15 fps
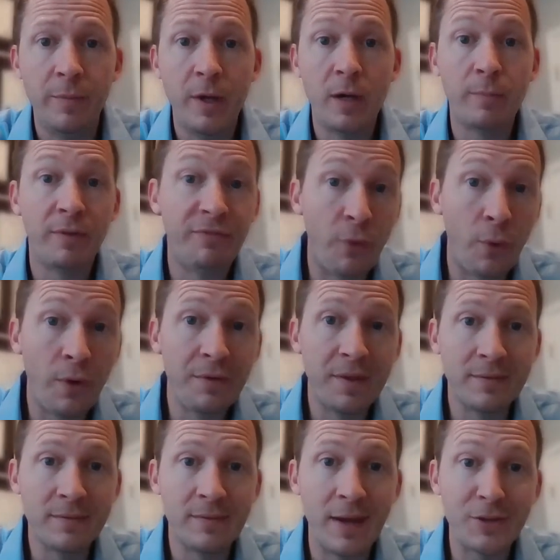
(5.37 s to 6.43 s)
here before, then
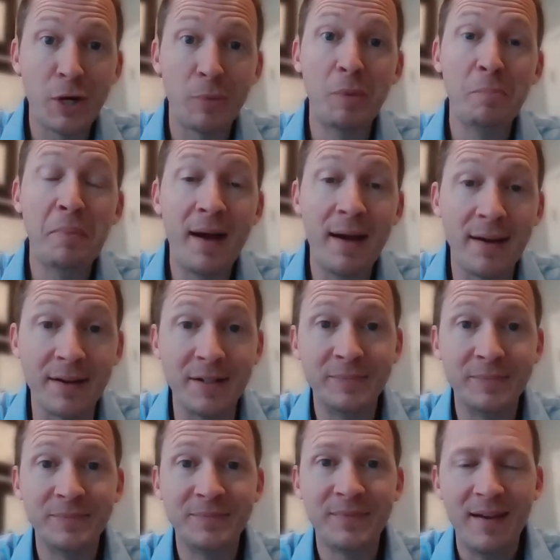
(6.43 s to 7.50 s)
thanks for coming back.
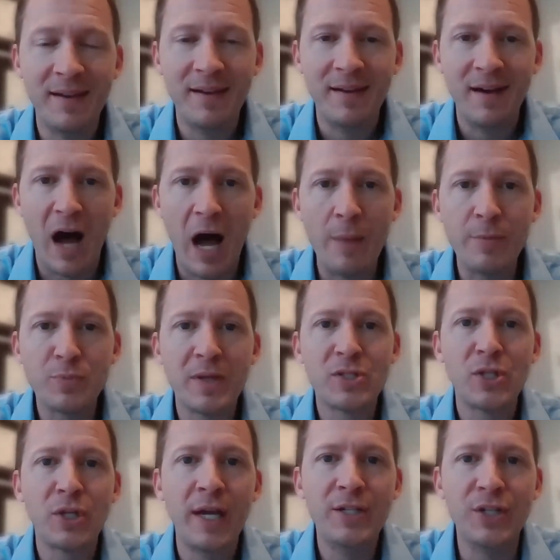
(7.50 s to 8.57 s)
I'm Special
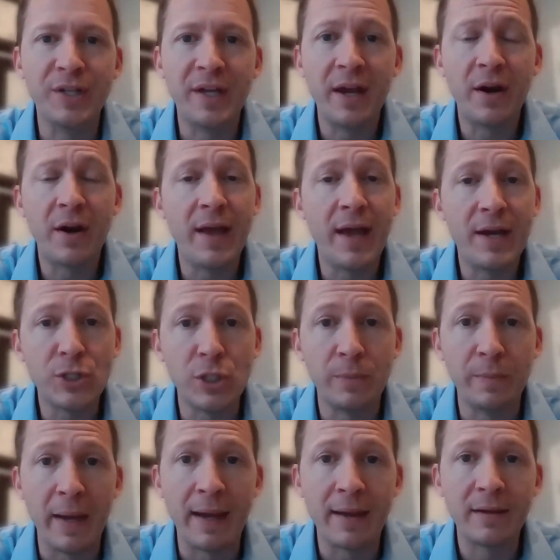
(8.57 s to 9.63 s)
Agent Gary Aschenbach.
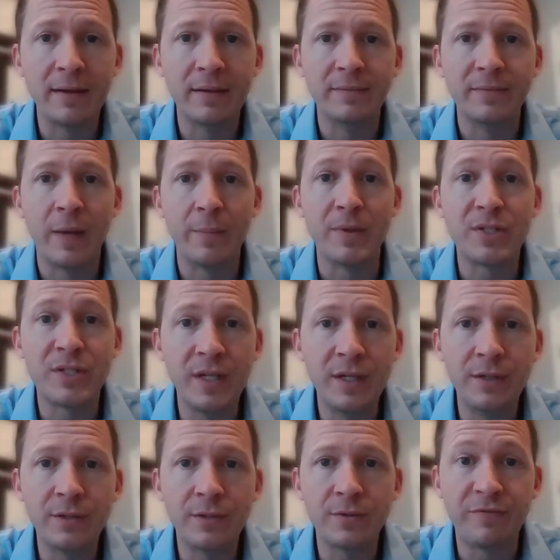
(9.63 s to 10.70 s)
I'm a
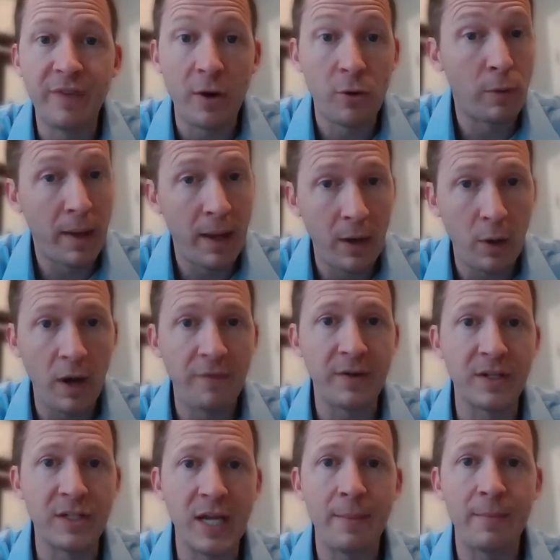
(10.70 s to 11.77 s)
senior federal polygraph
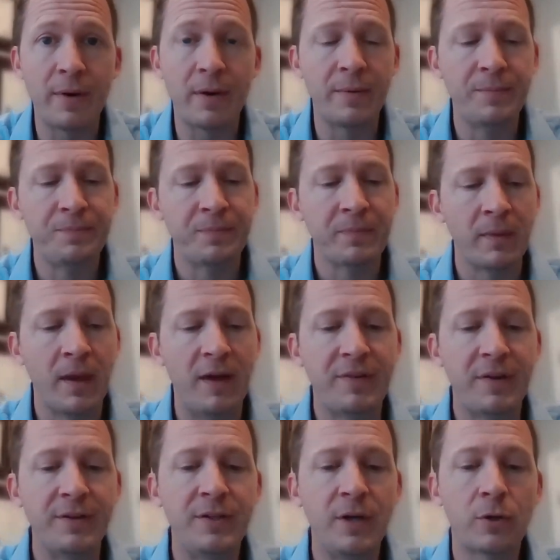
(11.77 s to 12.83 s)
examiner. I've
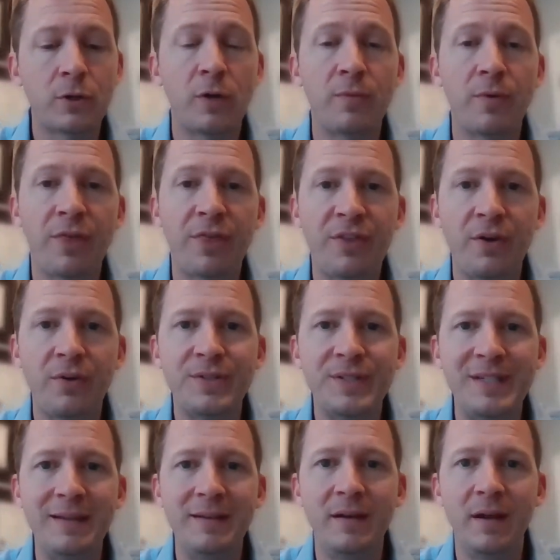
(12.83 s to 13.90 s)
conducted over
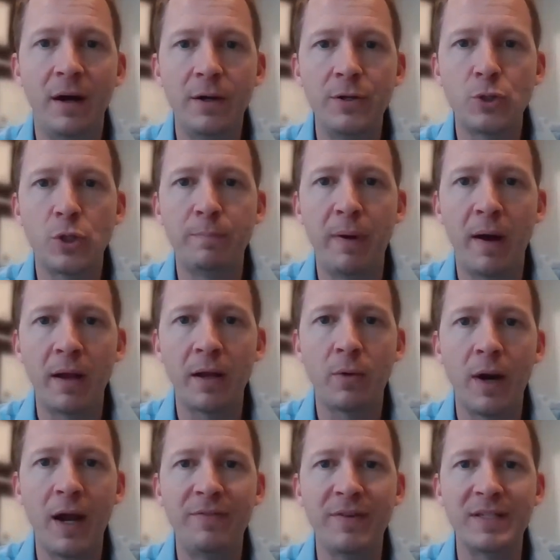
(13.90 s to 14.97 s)
1,300
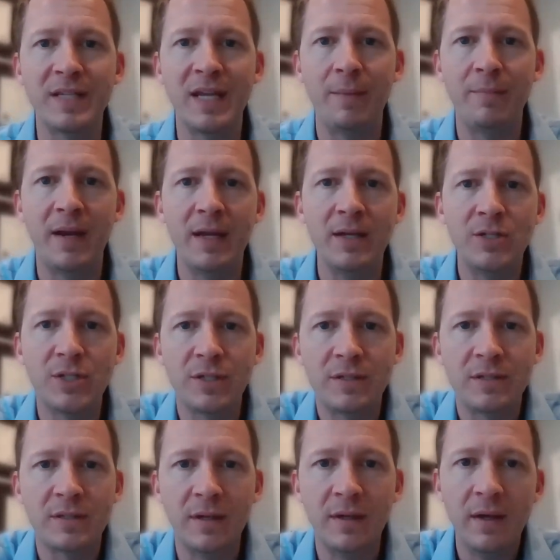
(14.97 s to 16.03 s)
polygraph examinations
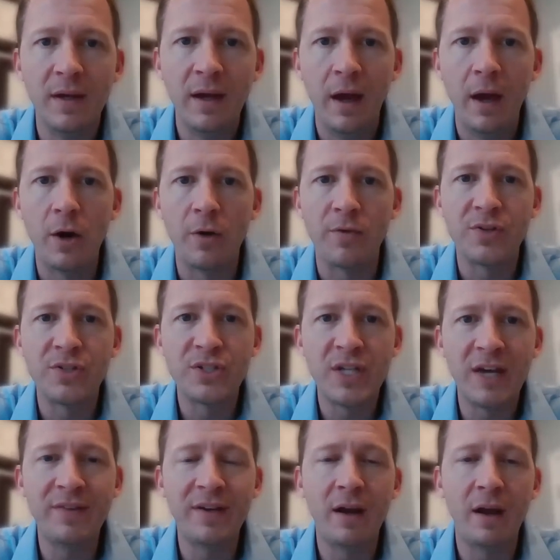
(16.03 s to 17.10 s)
and over
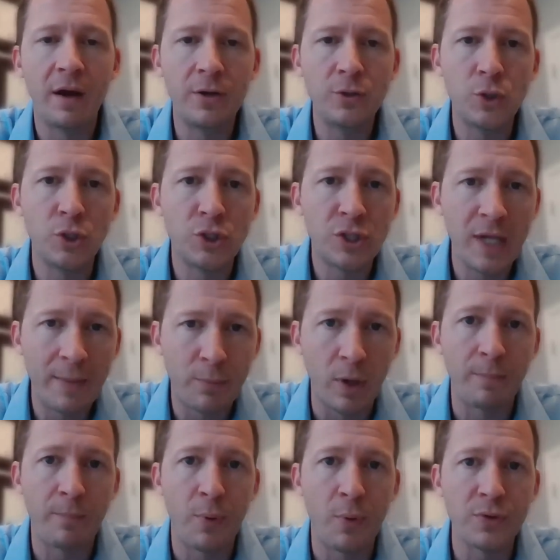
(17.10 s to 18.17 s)
700 separate
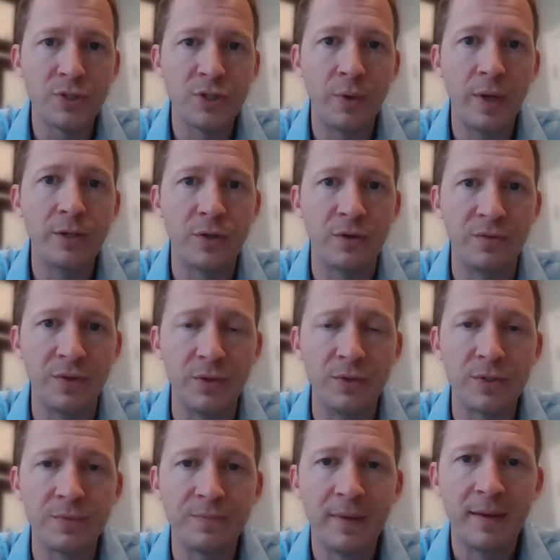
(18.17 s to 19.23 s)
personal interviews.
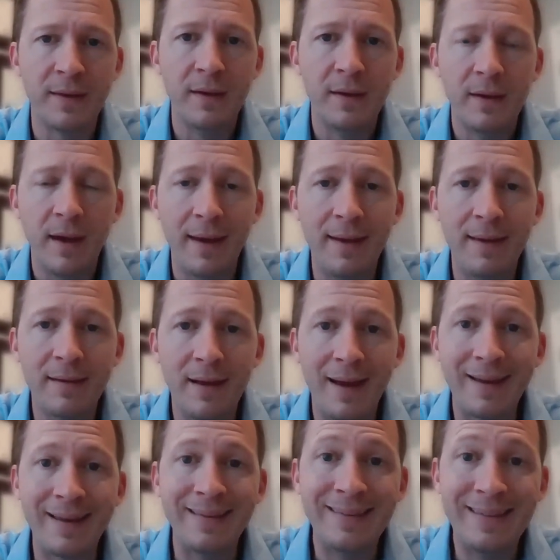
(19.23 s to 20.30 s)
And I
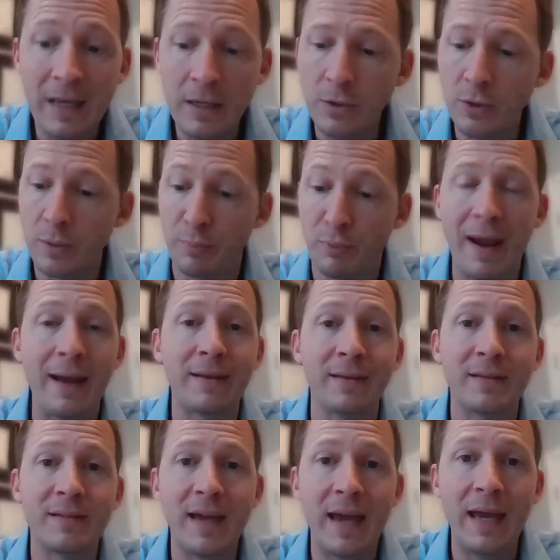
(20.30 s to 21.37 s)
continue to
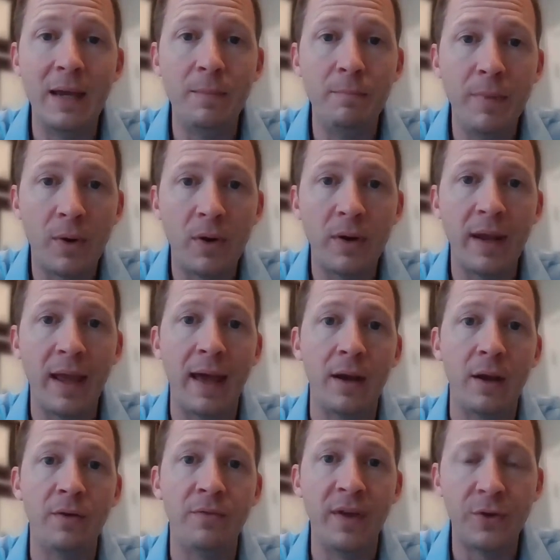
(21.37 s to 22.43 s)
practice a myriad
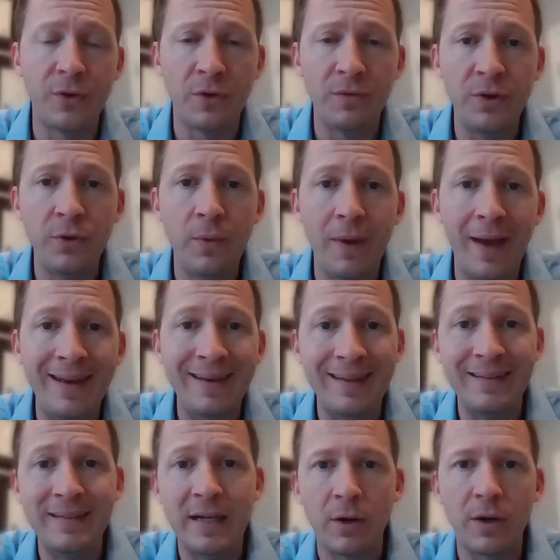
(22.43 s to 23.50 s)
of interview and
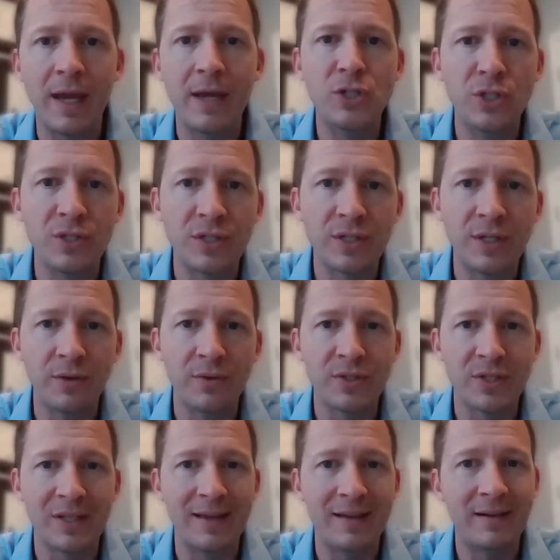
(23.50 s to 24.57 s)
interrogation skills
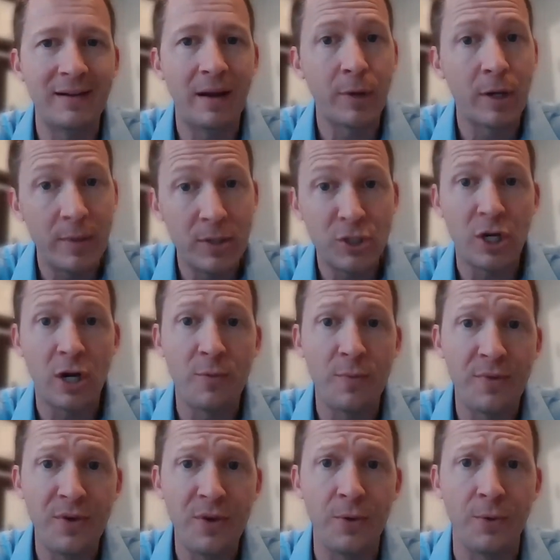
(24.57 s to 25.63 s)
that I'm going to be sharing with
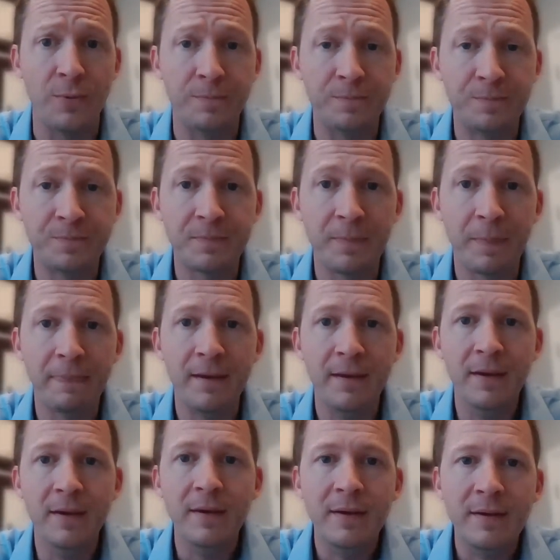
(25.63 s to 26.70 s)
you.
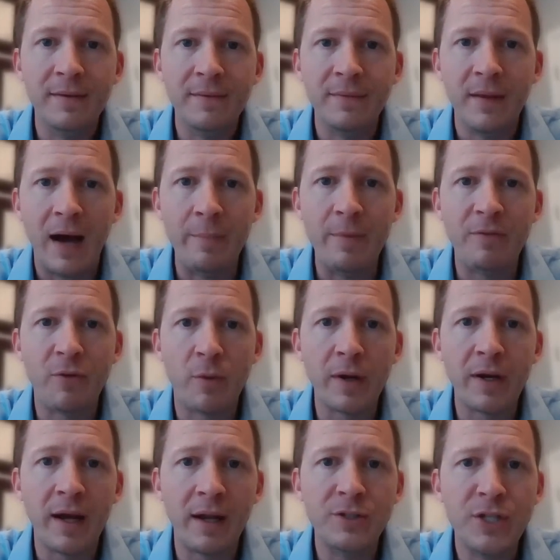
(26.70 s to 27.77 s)
I'm a former
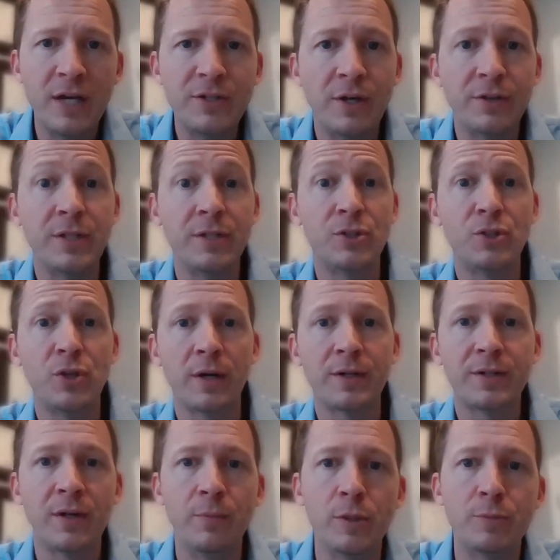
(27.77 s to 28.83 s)
college adjunct instructor
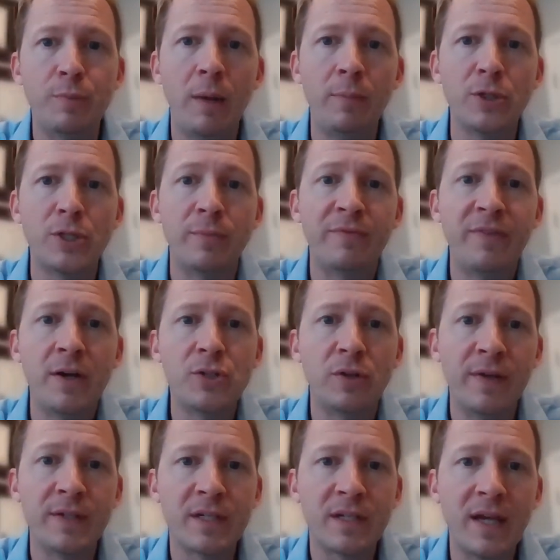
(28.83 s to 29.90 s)
and was published in Professional
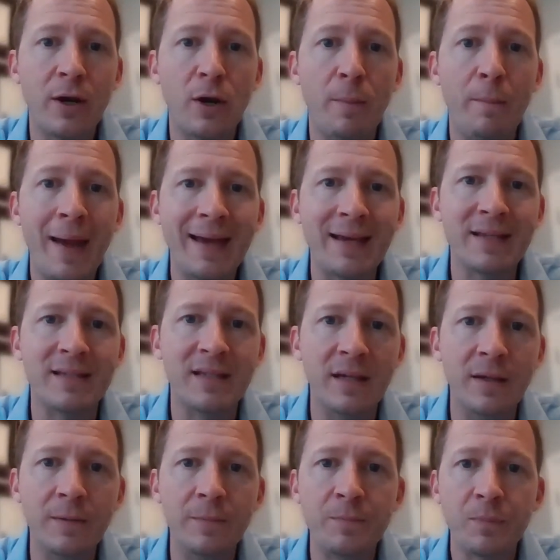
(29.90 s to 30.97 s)
Investigator
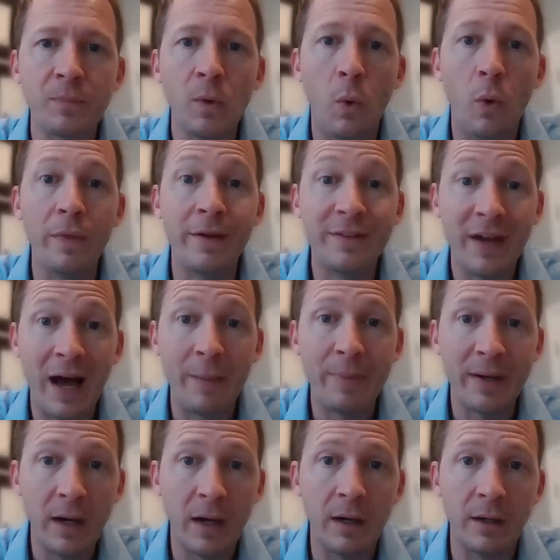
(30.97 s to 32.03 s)
magazine on the topic
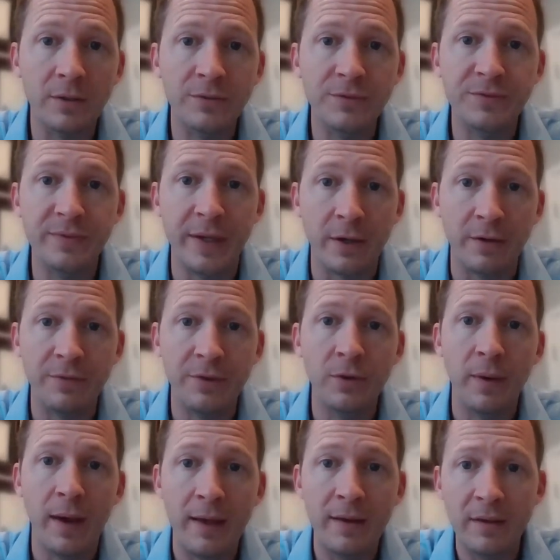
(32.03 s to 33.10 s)
of interview
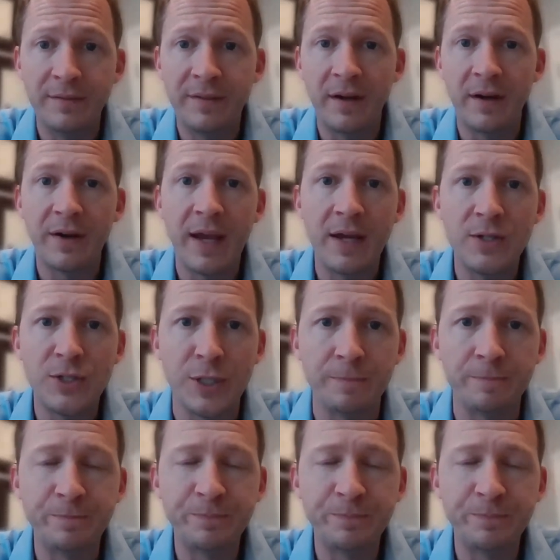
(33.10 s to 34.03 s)
and interrogation.